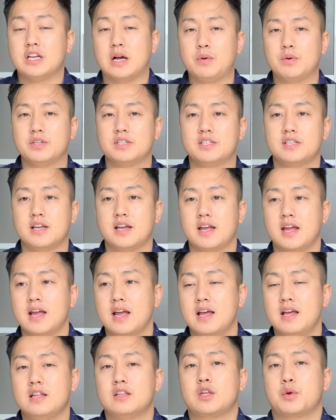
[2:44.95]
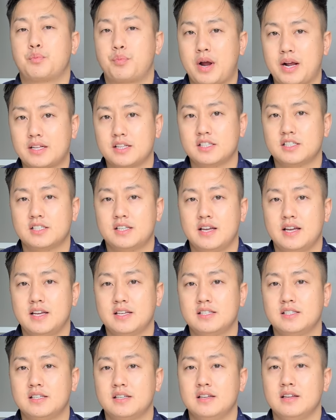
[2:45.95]
I would say the practice
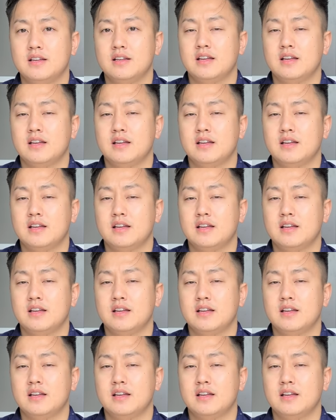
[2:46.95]
test